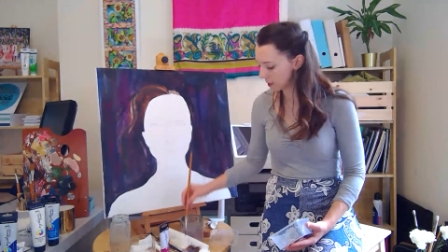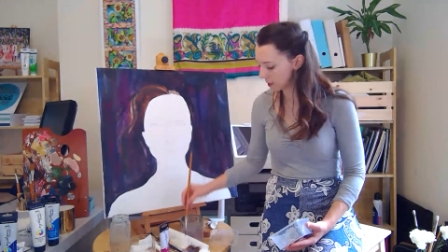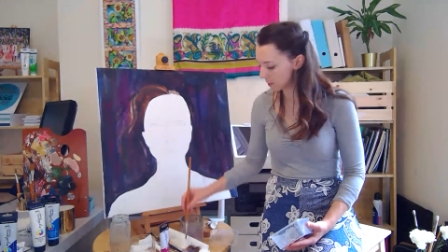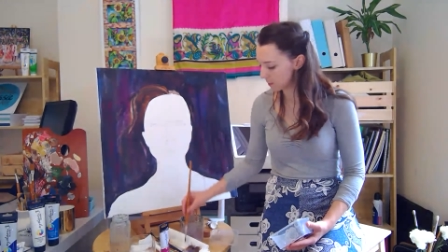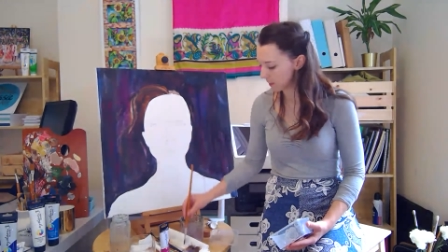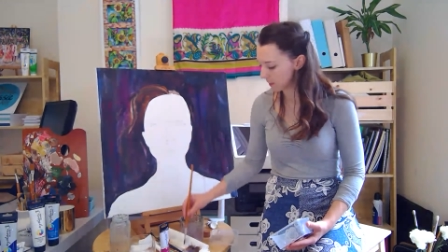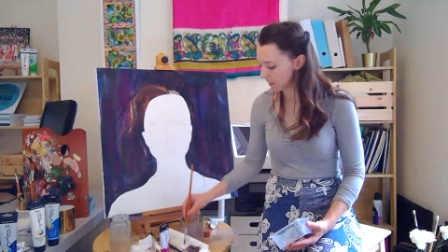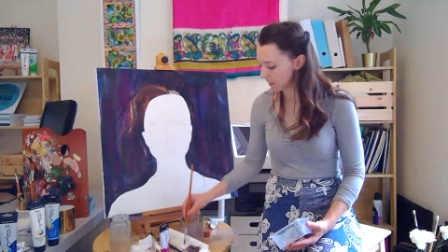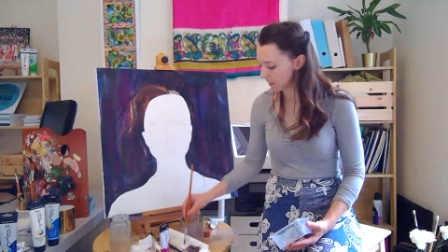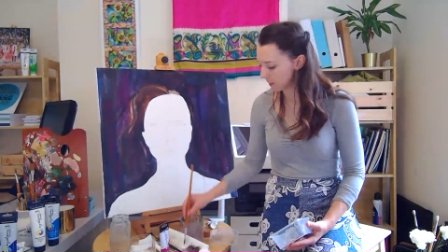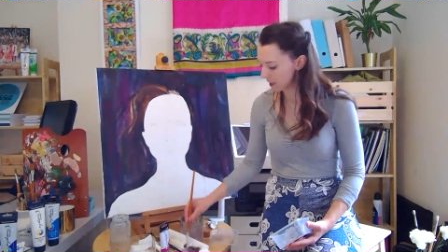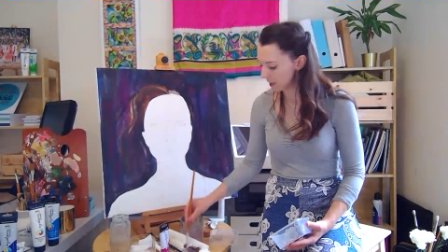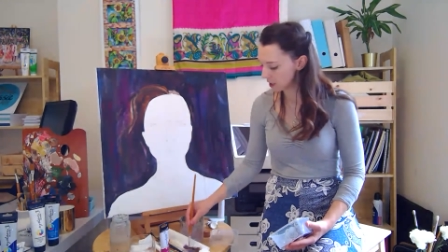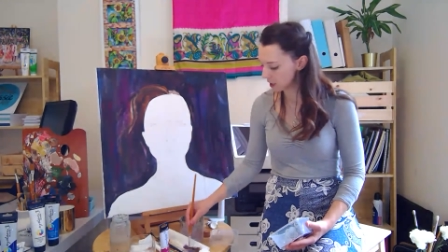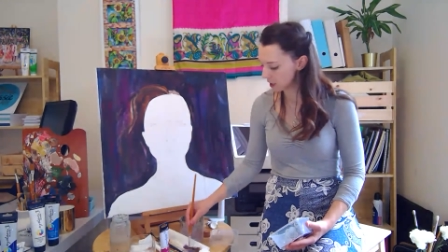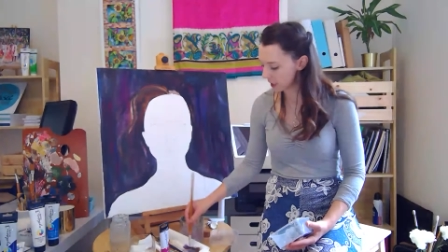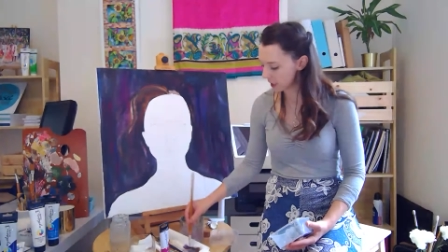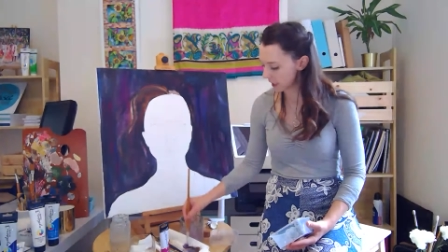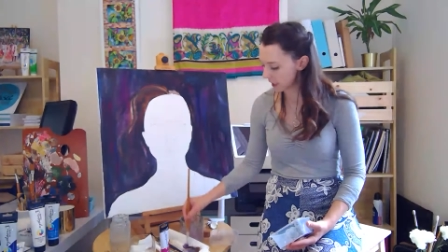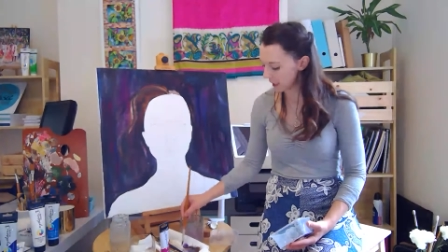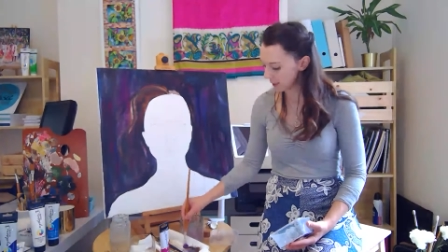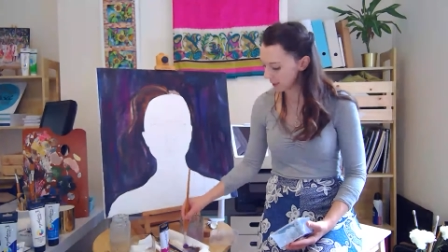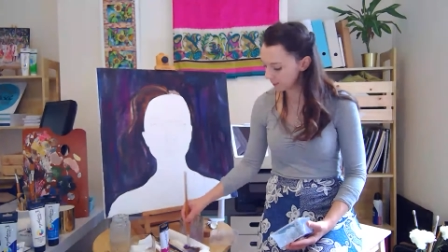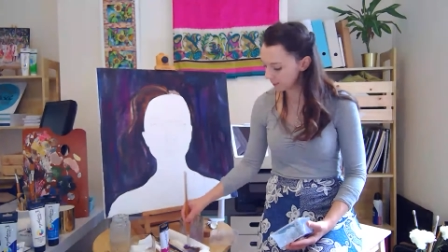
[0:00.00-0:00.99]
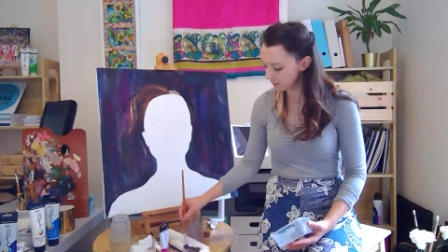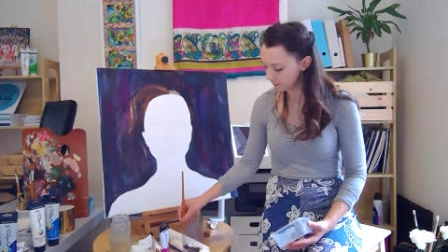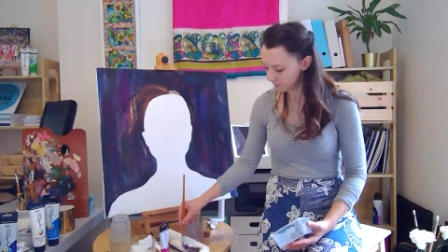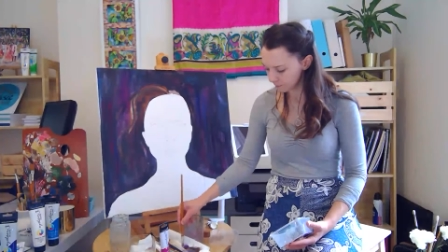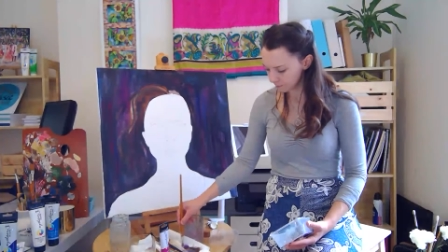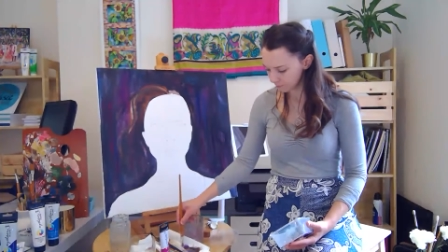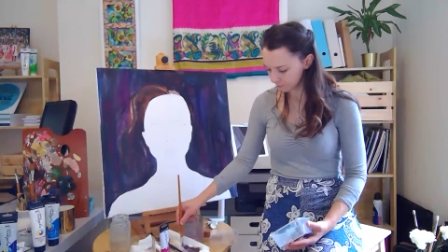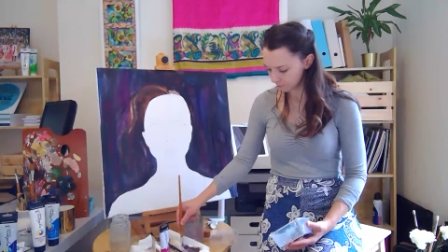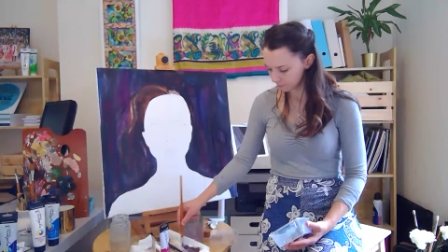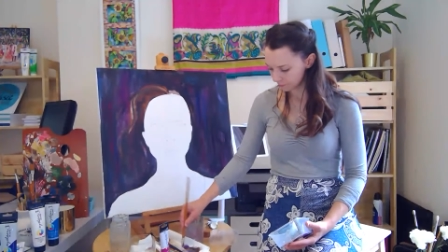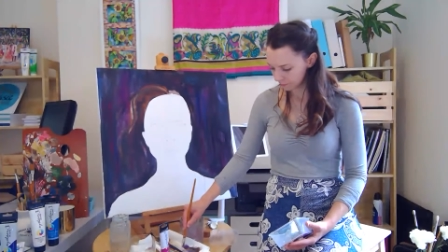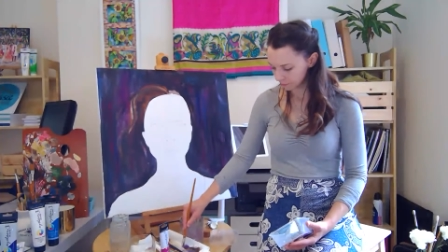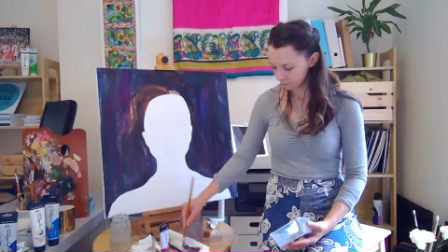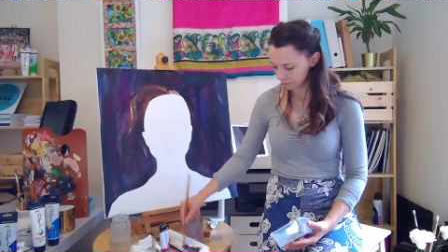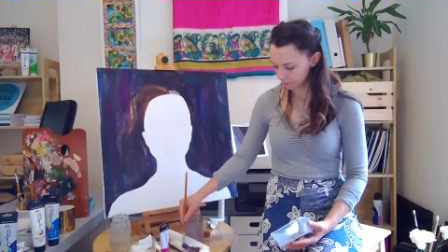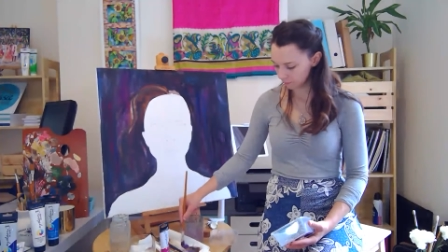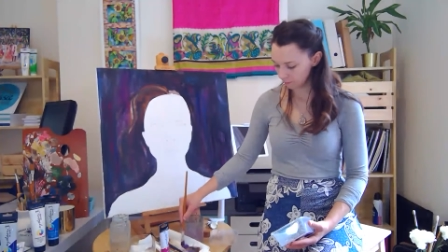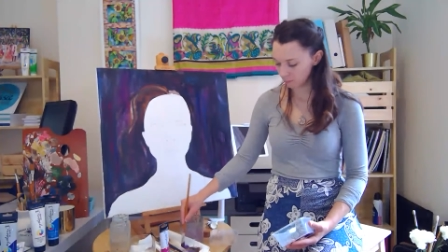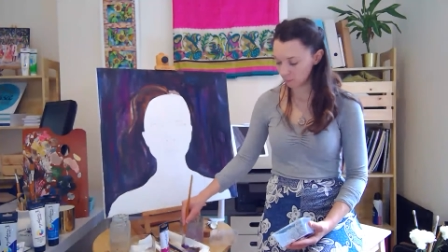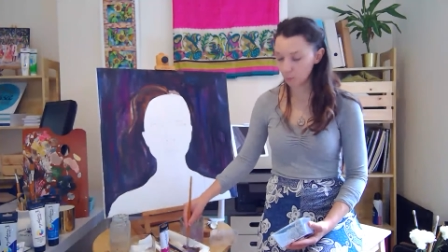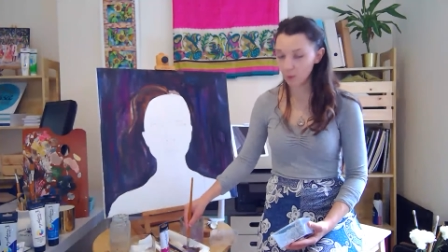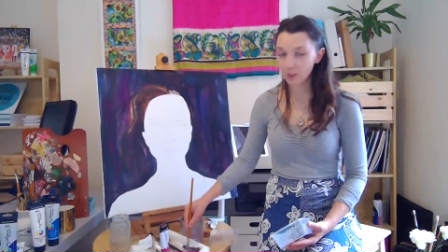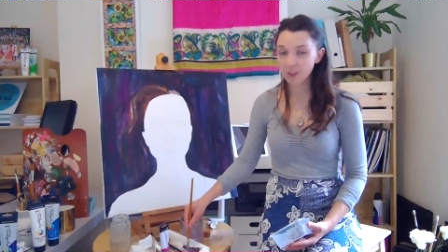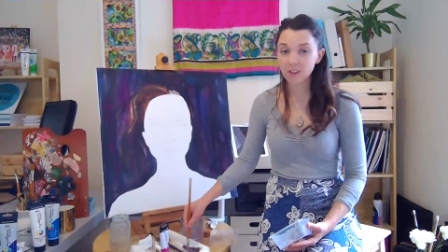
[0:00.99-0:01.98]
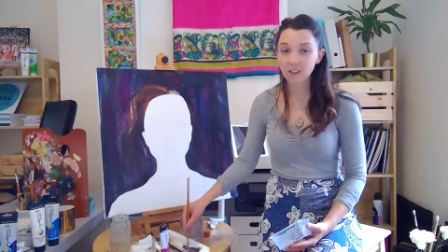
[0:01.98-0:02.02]
especially
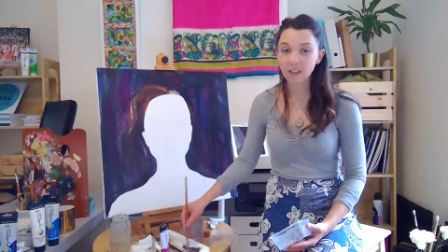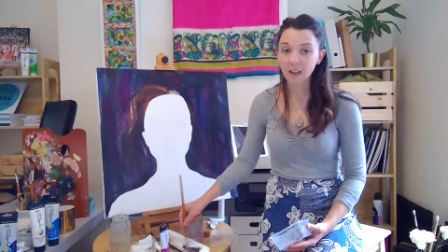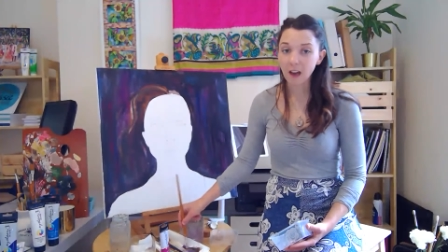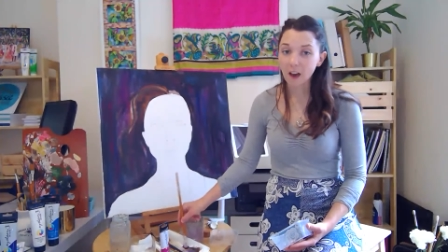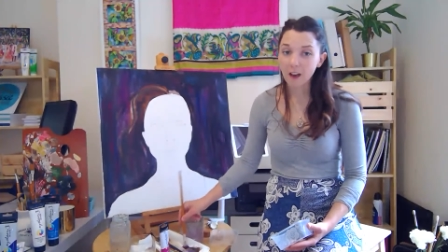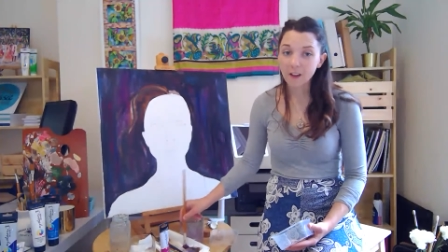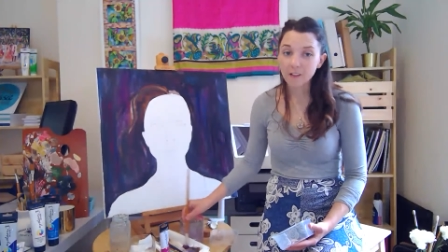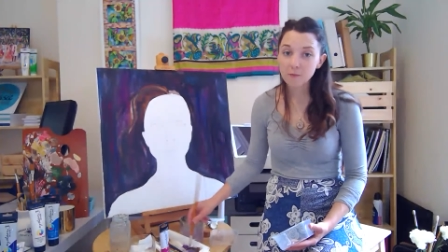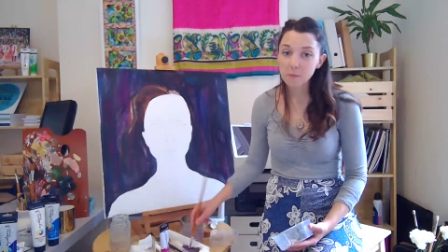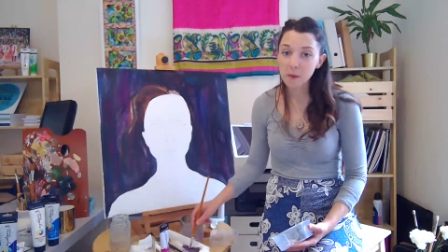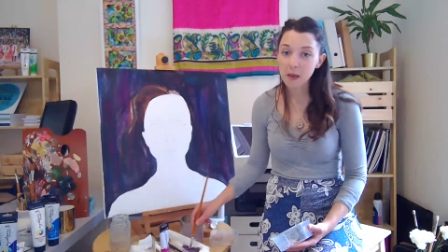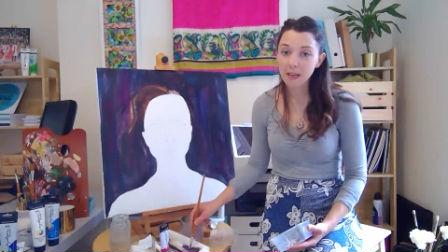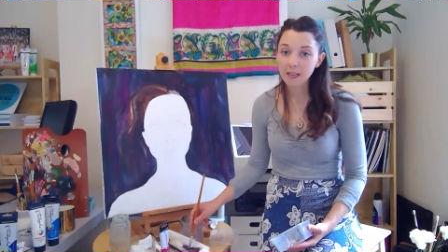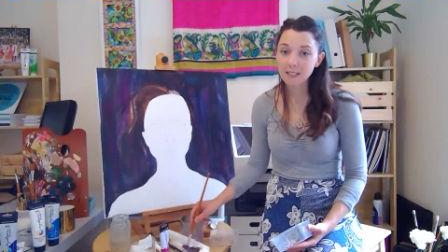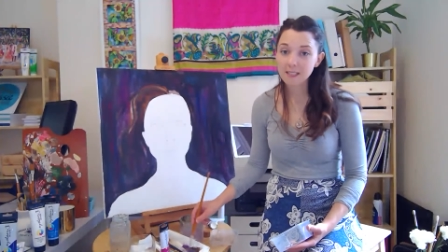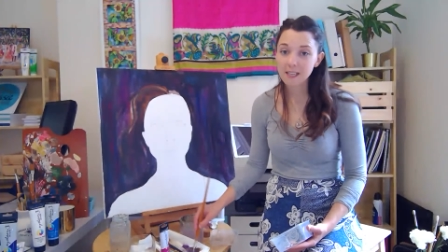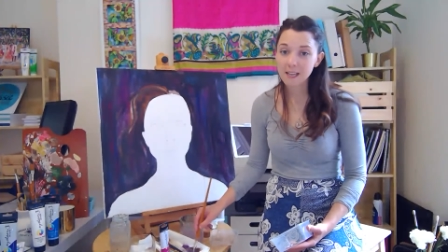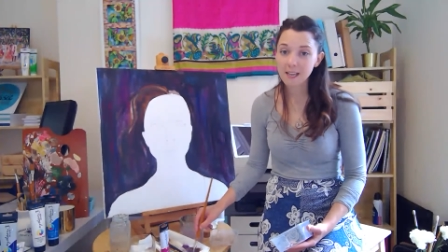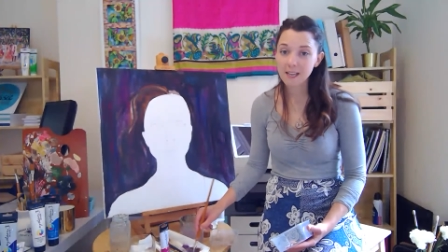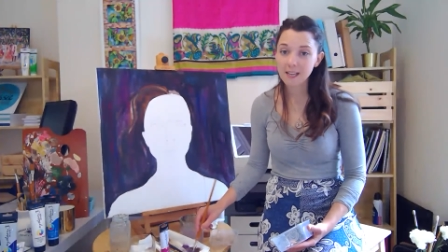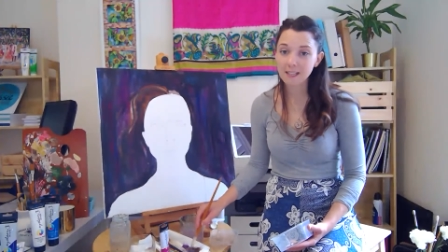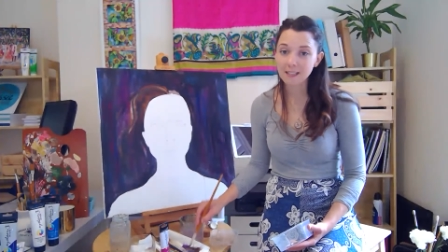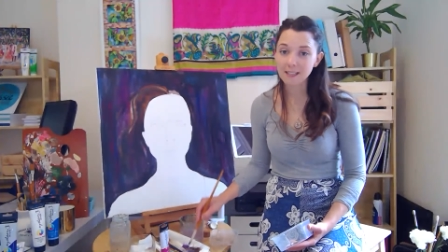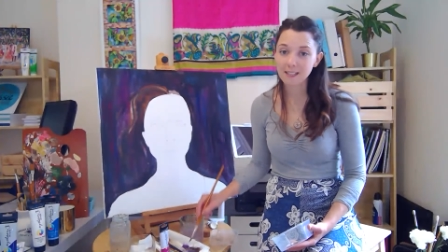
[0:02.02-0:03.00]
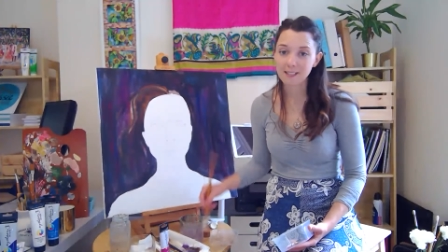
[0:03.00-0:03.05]
with the live painting.